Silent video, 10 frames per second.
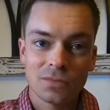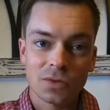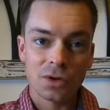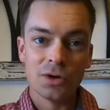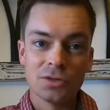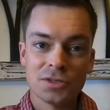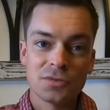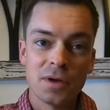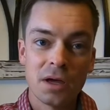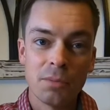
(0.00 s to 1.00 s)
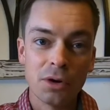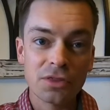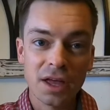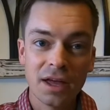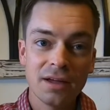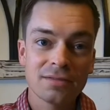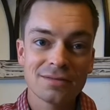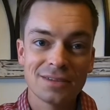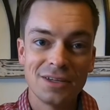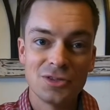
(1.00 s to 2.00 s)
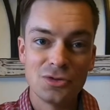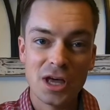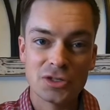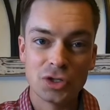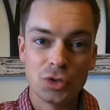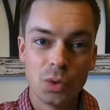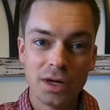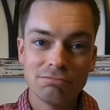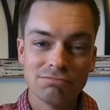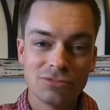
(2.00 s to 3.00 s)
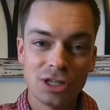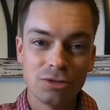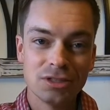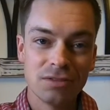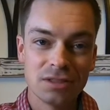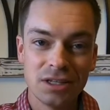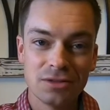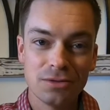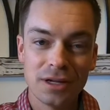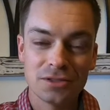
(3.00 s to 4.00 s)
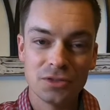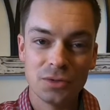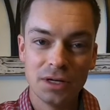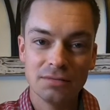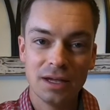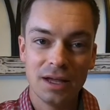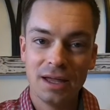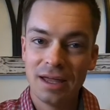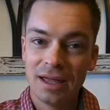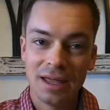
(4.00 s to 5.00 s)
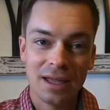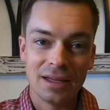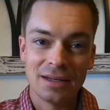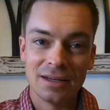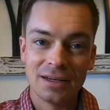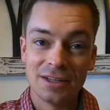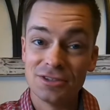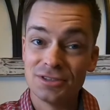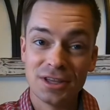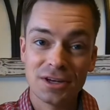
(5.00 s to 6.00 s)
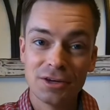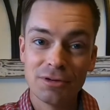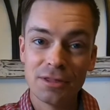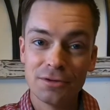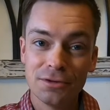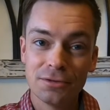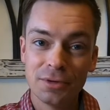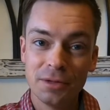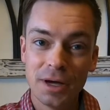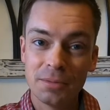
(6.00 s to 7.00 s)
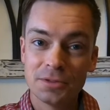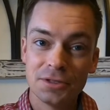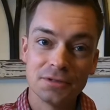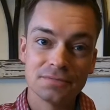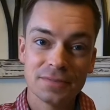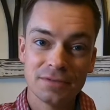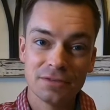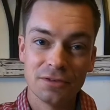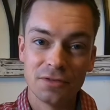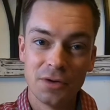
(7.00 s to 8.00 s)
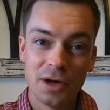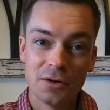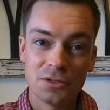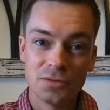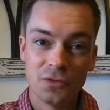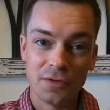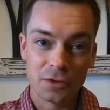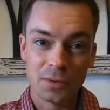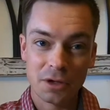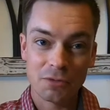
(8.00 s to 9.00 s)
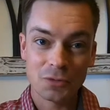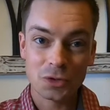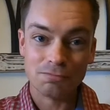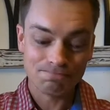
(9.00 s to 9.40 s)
Girls, it's my birthday in 2020, January 17th, 2020, and there's nothing I'd rather do than read the Bible to you for a few hours before I pick up the kid from school.